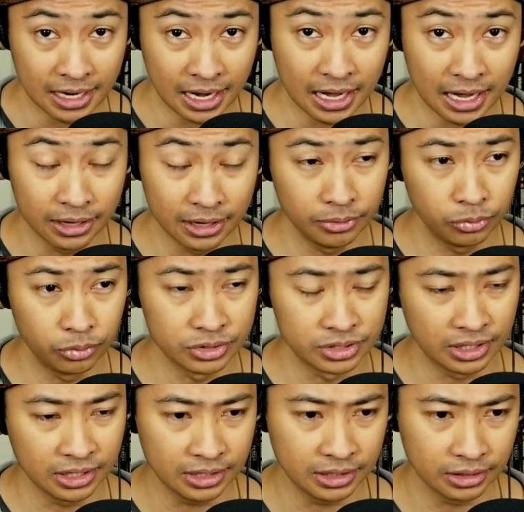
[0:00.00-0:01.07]
I was
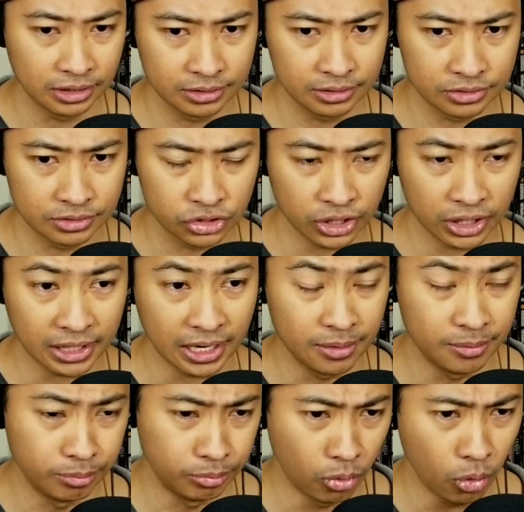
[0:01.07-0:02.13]
gonna check out
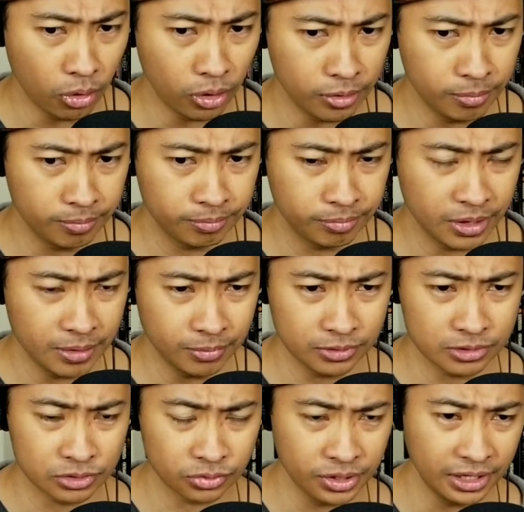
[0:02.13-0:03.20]
more
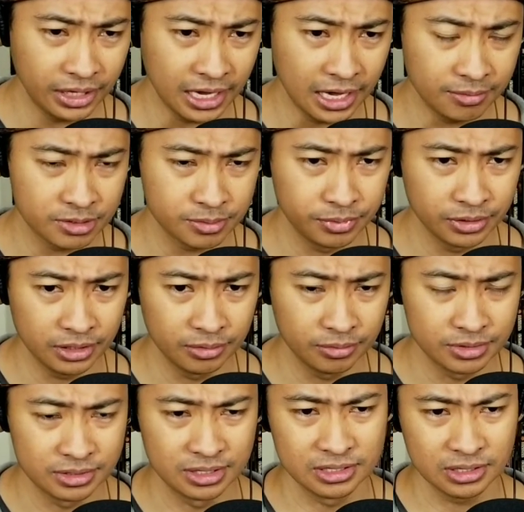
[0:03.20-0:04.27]
people's recaps, but it
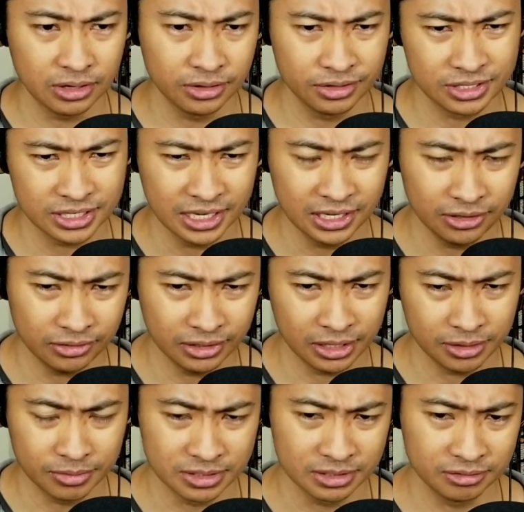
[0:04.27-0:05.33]
was this other channel that
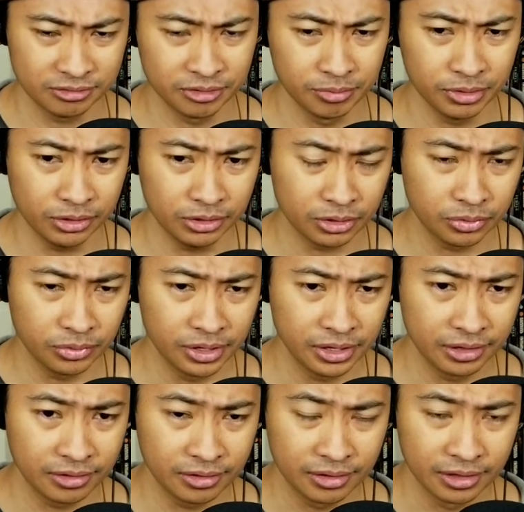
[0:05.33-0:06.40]
I wasn't familiar
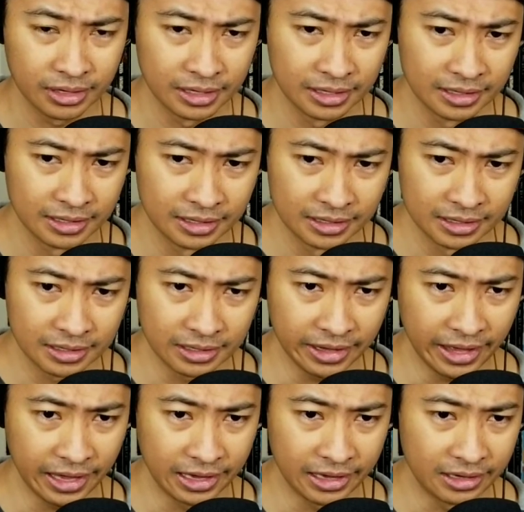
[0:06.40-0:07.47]
with,
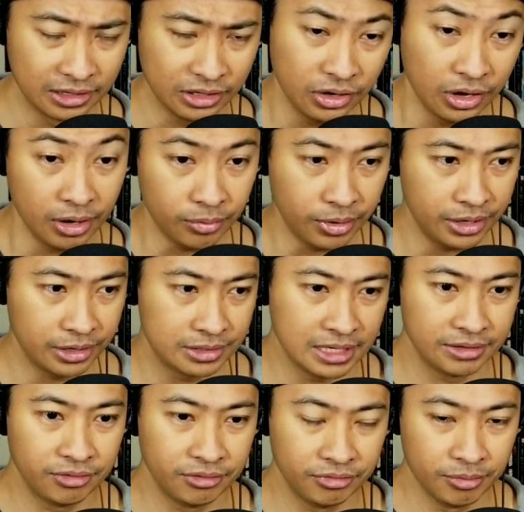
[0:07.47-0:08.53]
and you know, I wanted to
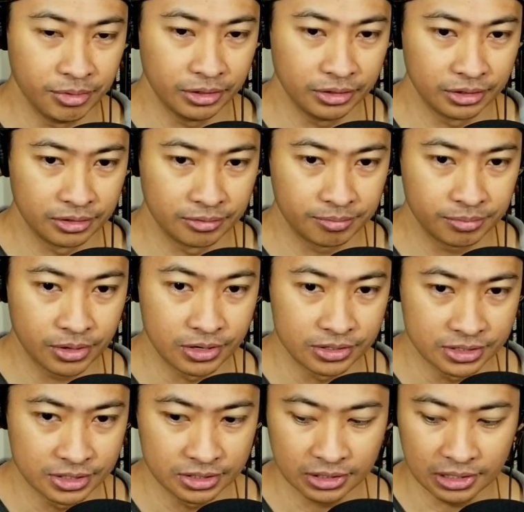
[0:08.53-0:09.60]
have a familiar
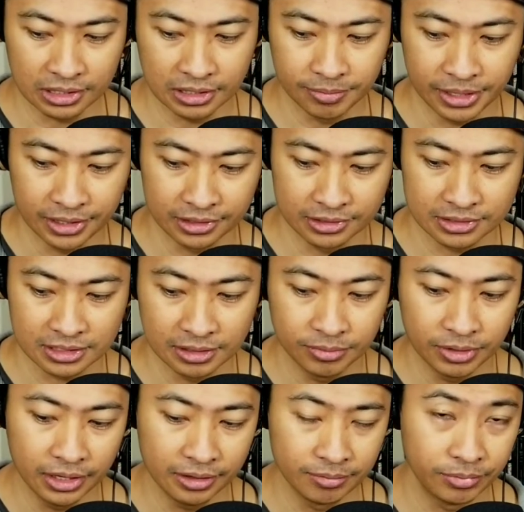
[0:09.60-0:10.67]
person talk about it. So
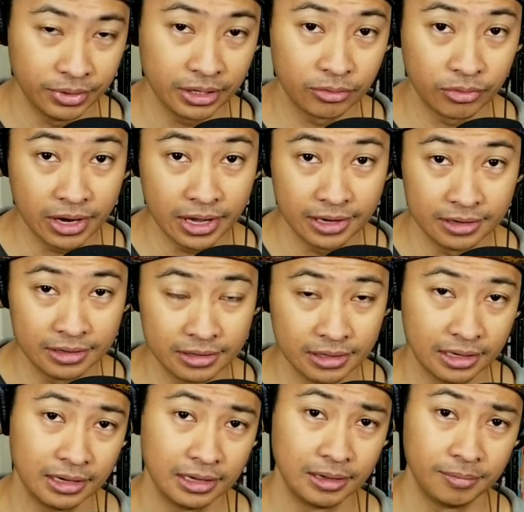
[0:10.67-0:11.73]
I'm uh, Big Red,
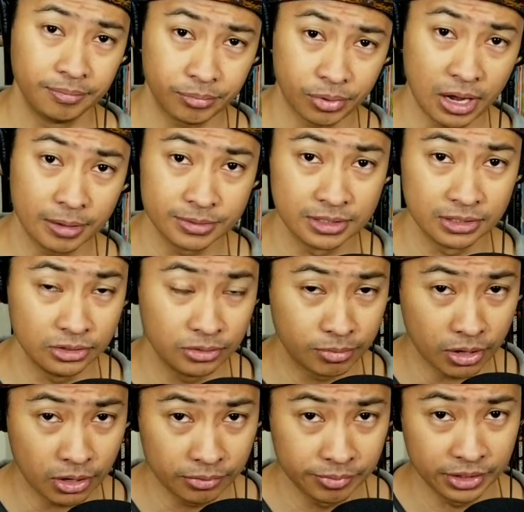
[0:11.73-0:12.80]
uh, props to you,
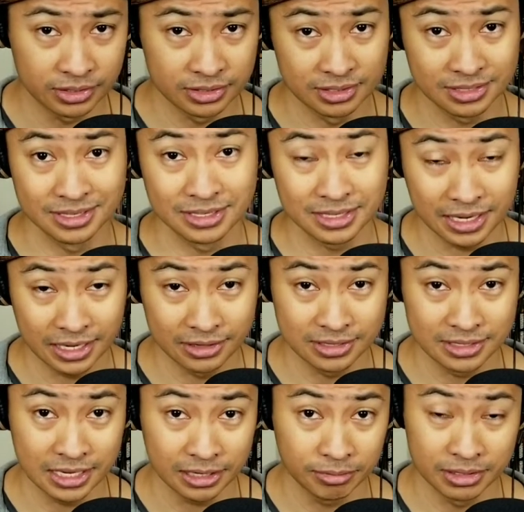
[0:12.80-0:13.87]
bro, because this entire
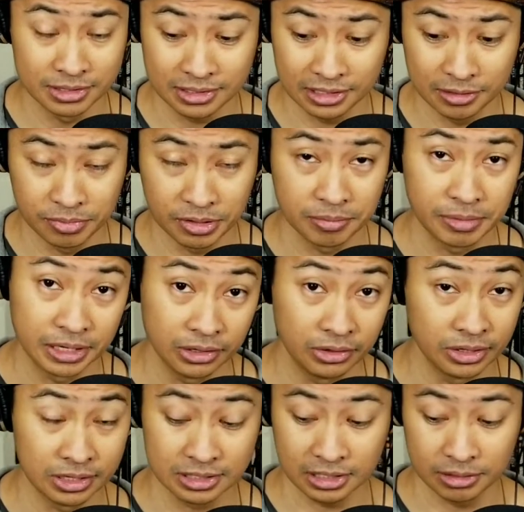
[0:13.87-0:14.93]
segment is going to be about you,
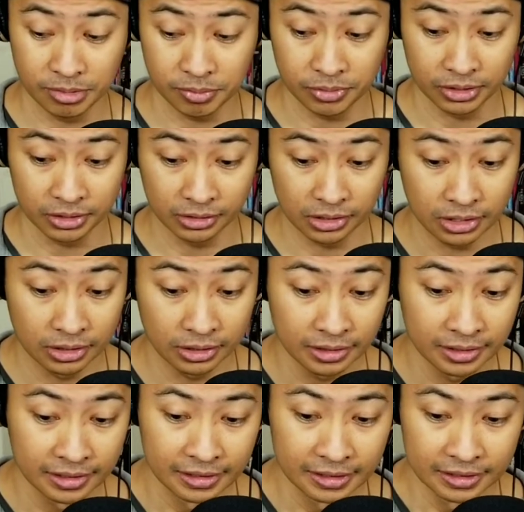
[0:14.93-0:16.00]
and it's going to be pretty long.
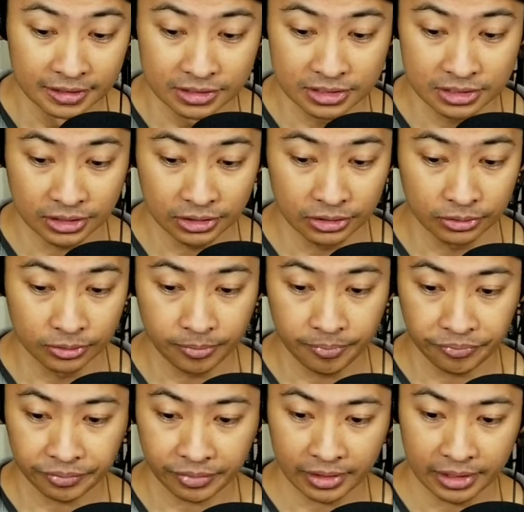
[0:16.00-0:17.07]
So
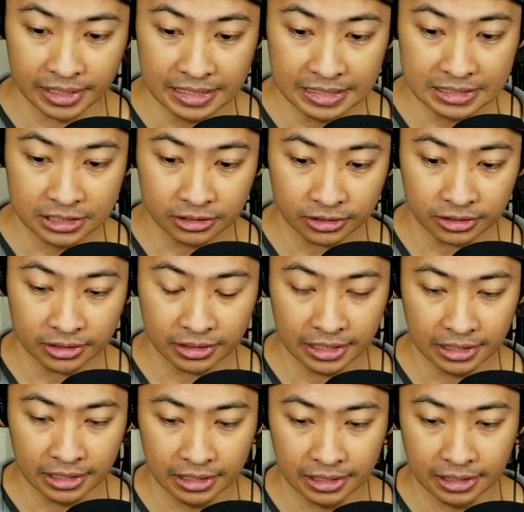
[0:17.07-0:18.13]
he took
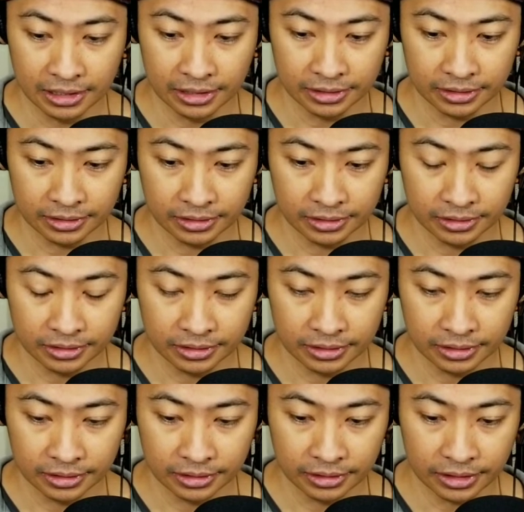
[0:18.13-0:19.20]
uh,
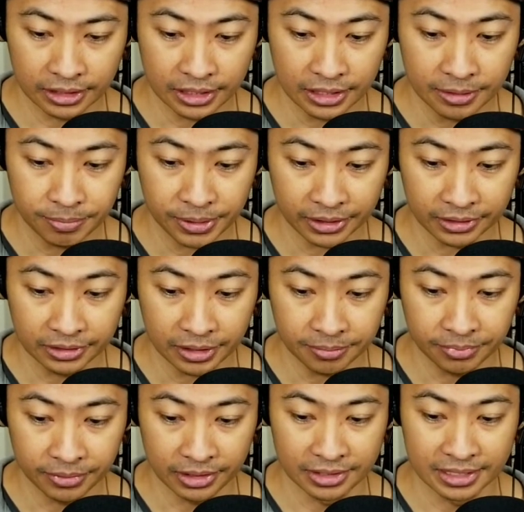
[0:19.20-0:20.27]
he picked
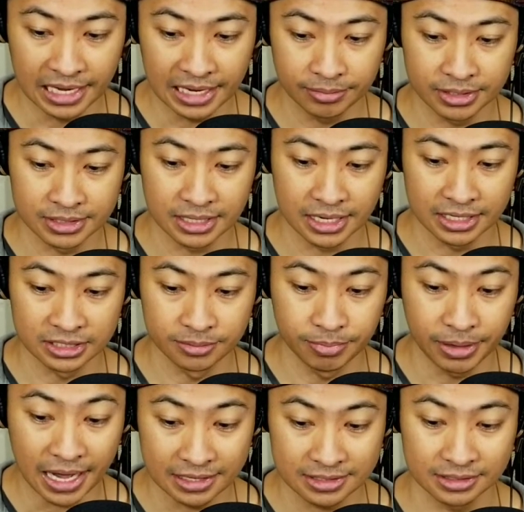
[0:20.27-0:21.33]
up the Damn Designs
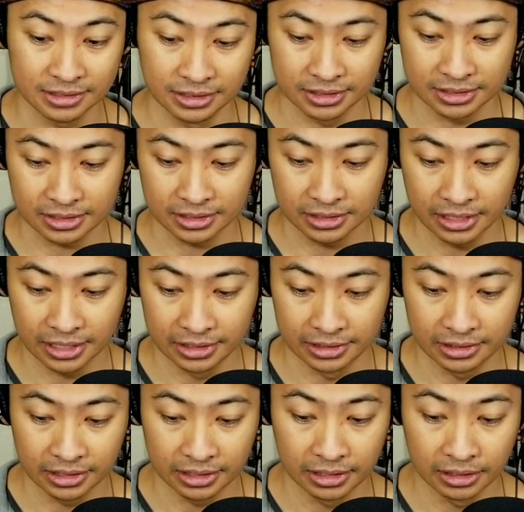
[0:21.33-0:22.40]
Basilisk,
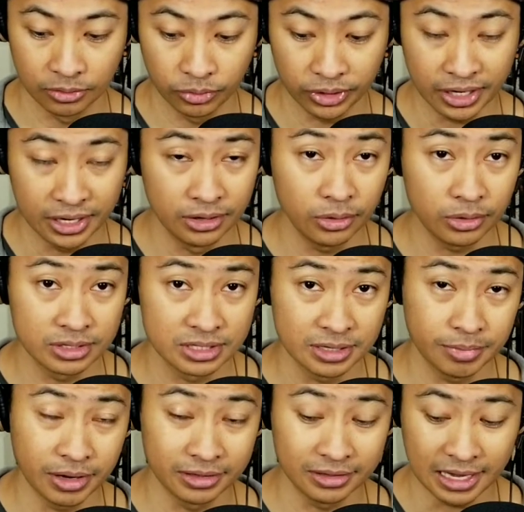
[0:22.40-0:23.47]
and uh, what I noticed
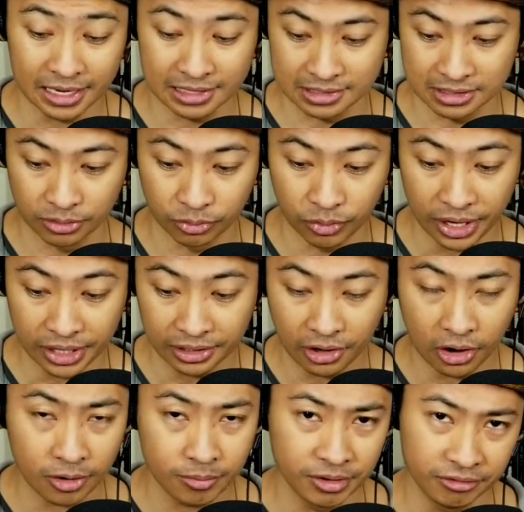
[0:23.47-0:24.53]
about that is the red
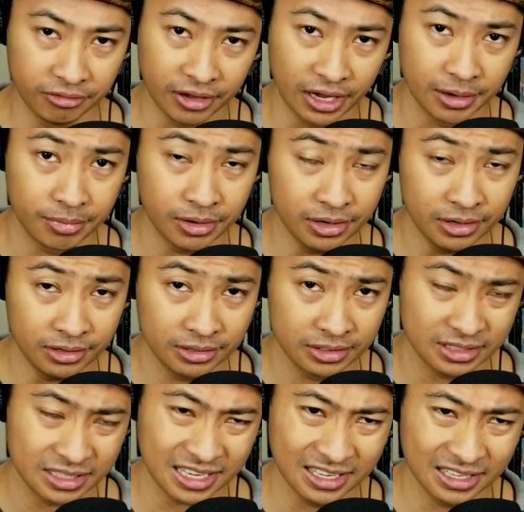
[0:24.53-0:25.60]
carbon fiber.
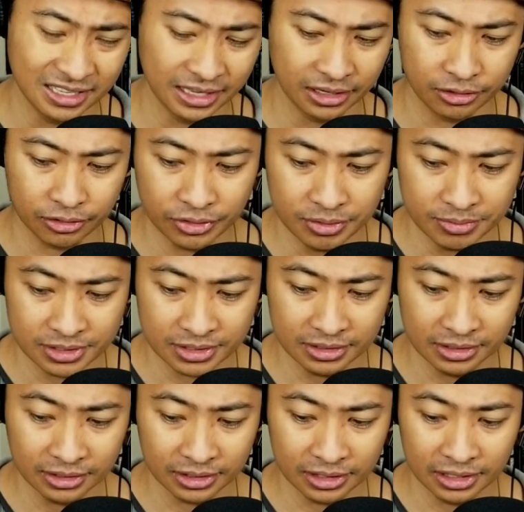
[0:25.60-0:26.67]
It's kind of like
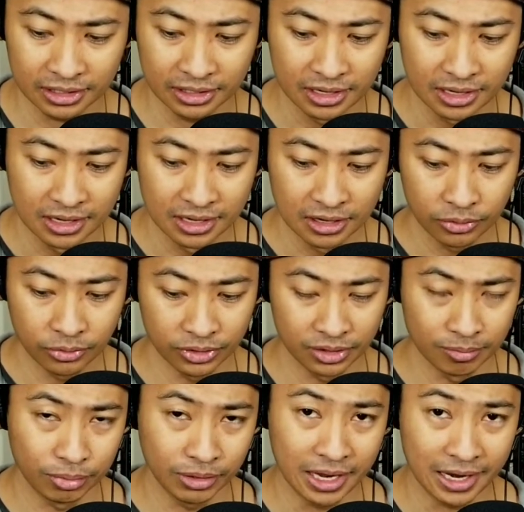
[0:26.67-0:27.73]
crimson looking with
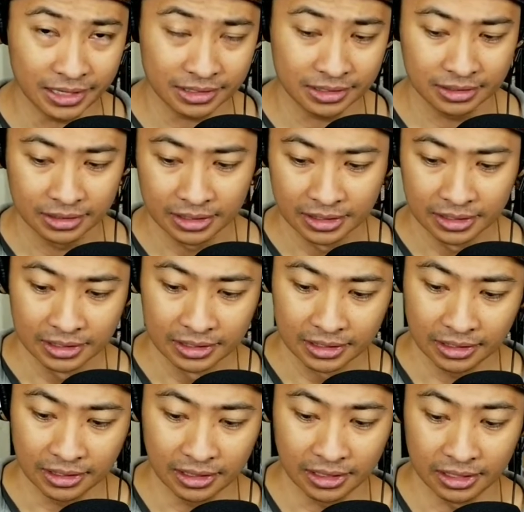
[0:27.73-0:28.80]
a black,
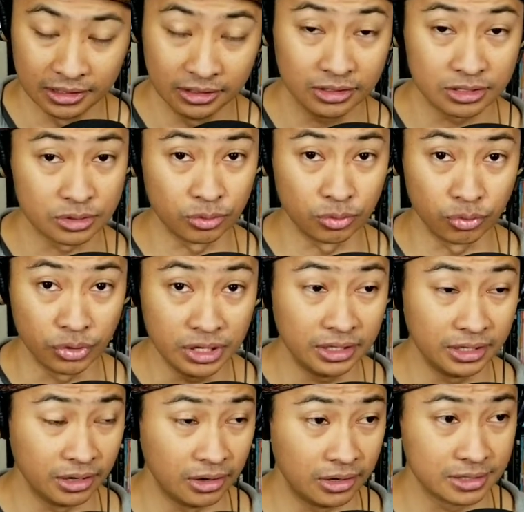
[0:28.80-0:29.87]
uh, it looks
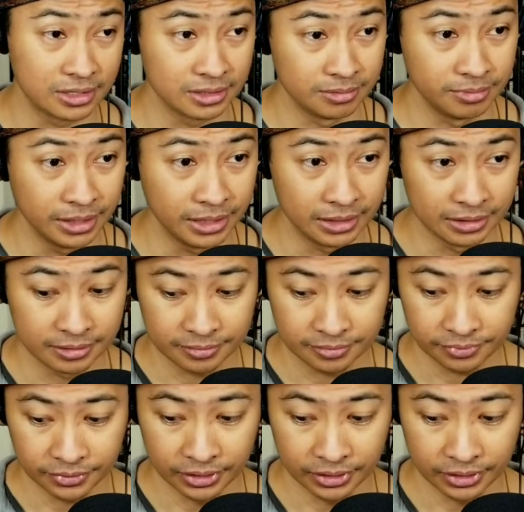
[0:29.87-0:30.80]
really awesome, man.